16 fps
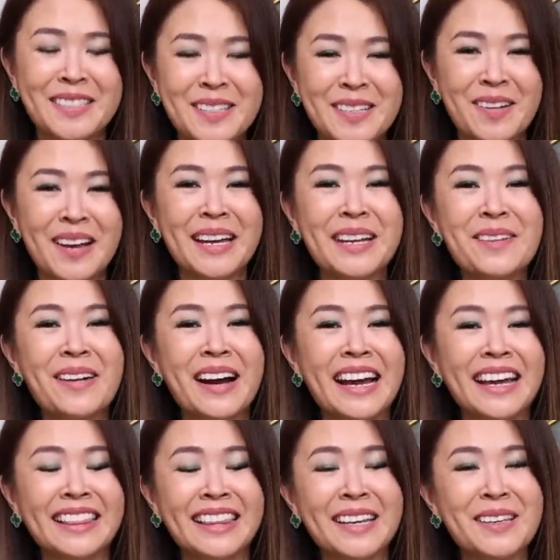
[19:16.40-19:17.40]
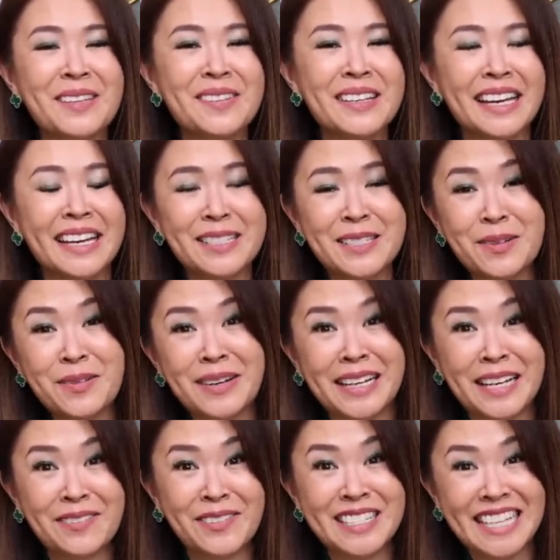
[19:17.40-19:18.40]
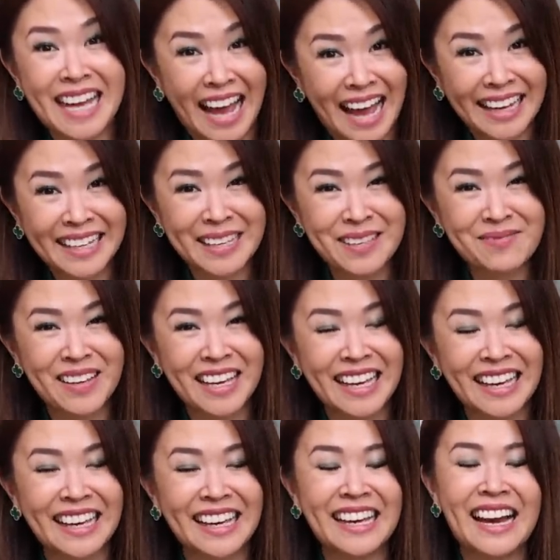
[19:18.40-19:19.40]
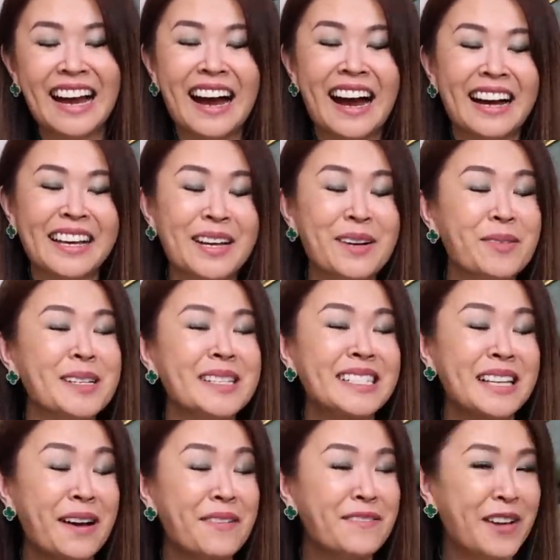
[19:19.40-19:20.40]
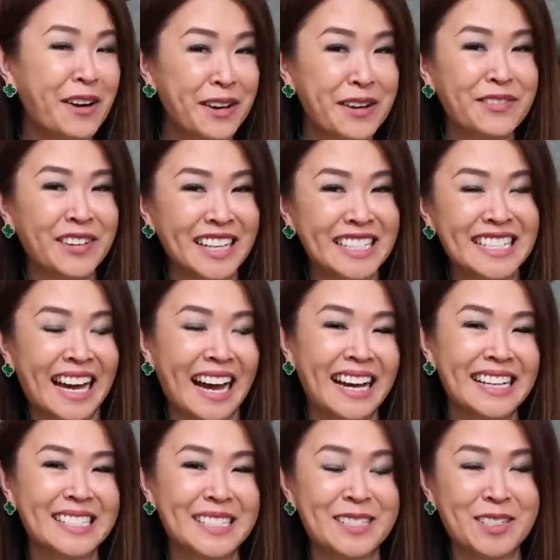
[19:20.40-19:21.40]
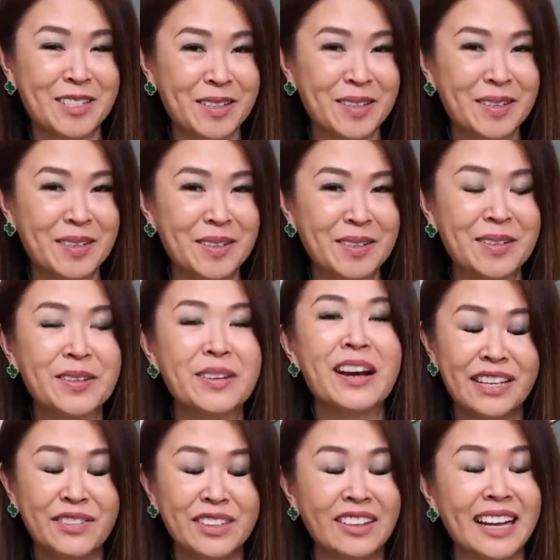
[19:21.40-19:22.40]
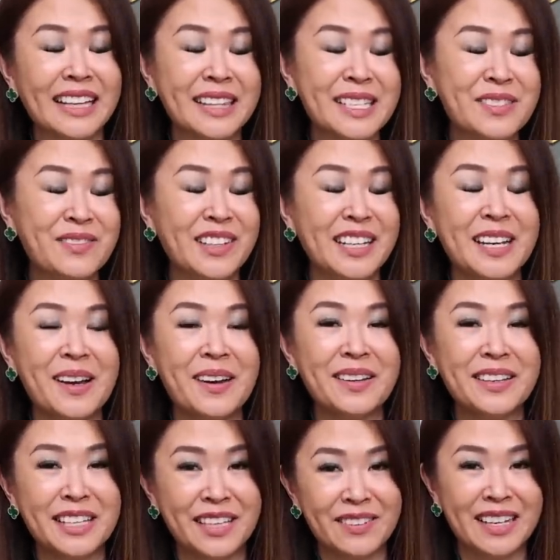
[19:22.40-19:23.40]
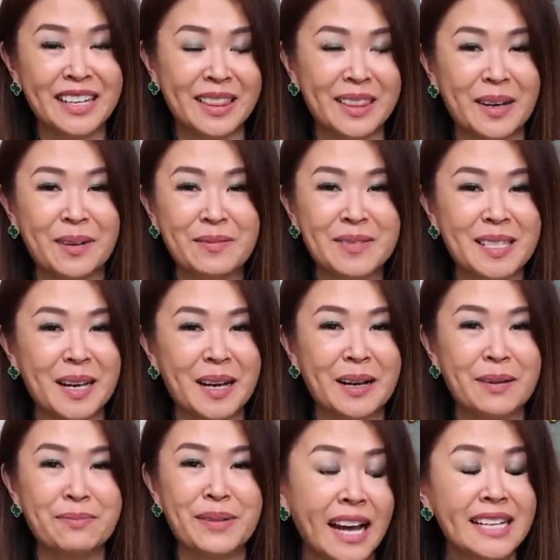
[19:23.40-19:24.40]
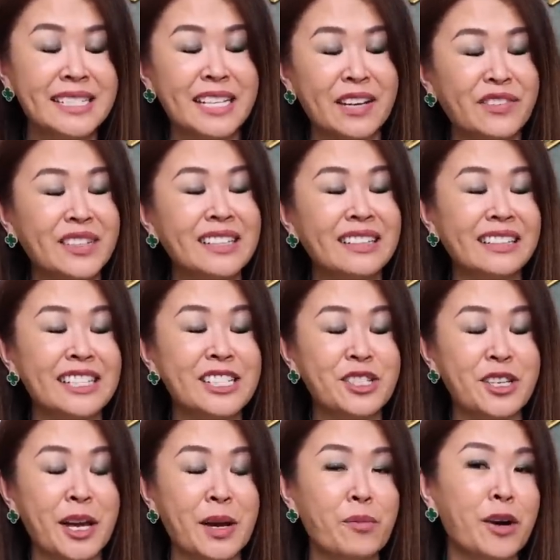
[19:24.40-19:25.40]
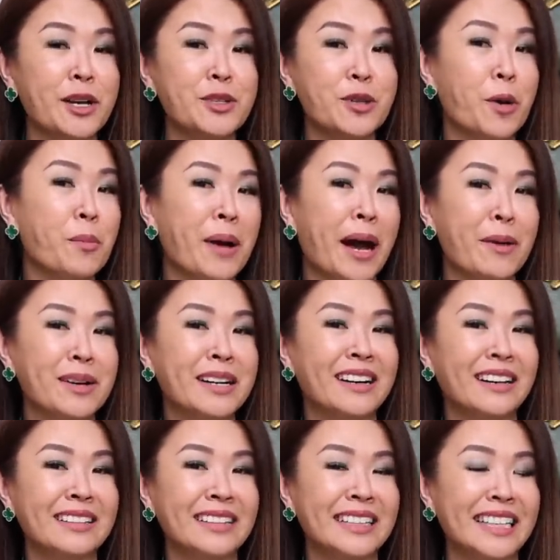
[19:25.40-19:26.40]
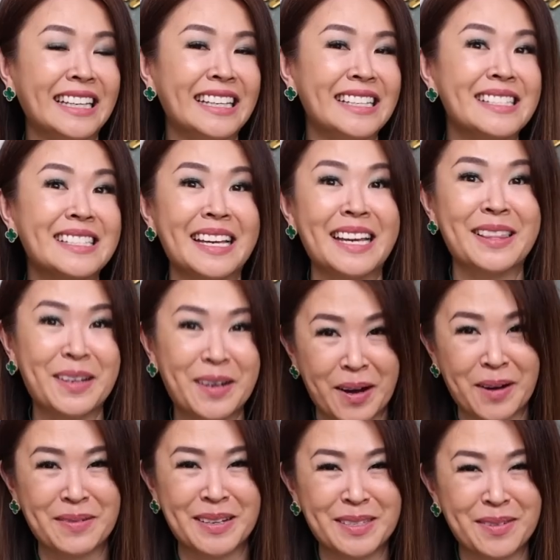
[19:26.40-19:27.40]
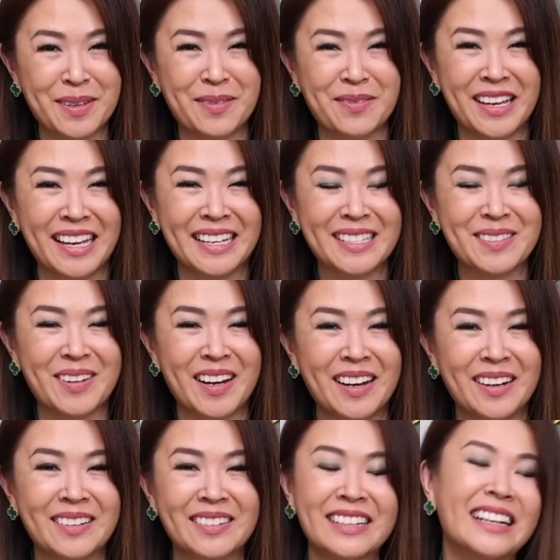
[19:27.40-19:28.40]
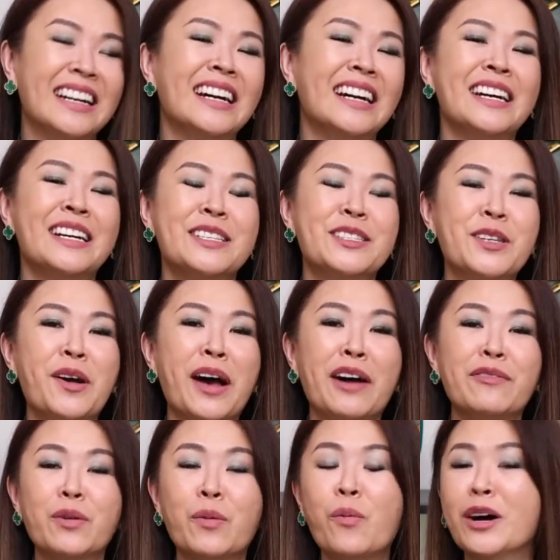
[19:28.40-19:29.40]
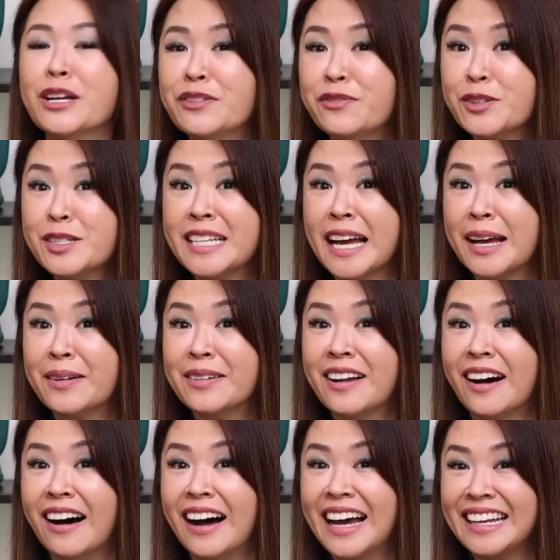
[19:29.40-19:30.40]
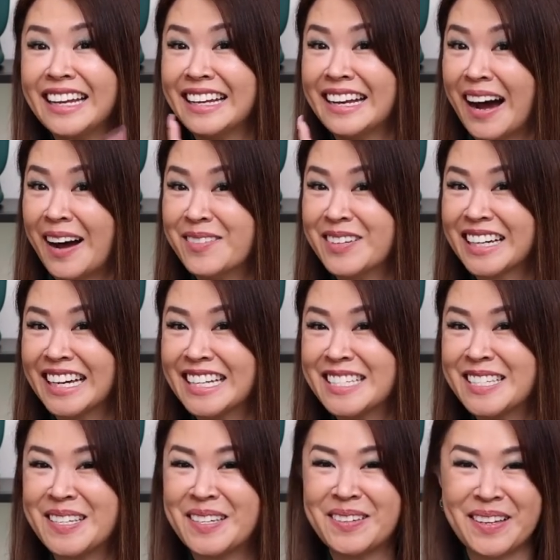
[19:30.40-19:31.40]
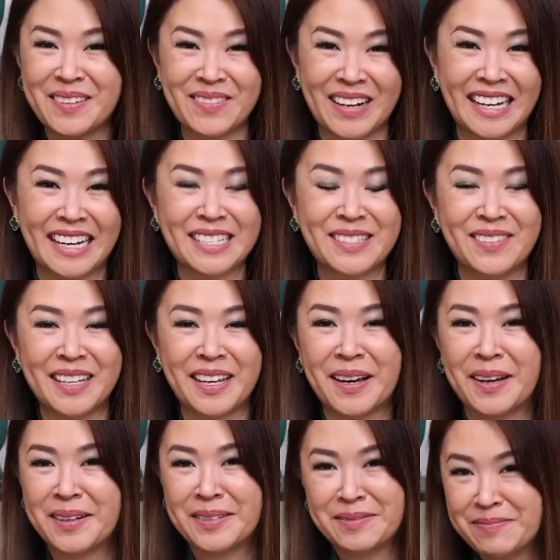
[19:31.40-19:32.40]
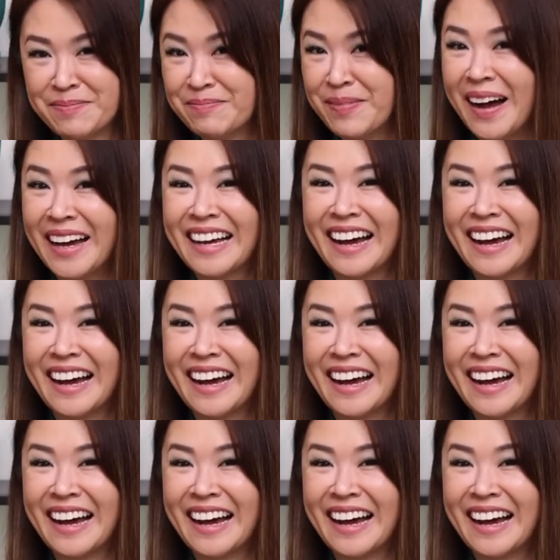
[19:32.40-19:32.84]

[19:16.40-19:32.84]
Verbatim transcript: So anyway, thank you again to Winnie for tagging me. It was a very fun tag to do. If you like this video, give it a thumbs up, and definitely share what your power color is in the comments with me as well. So have a wonderful day or night, and I will catch you in my next video. Bye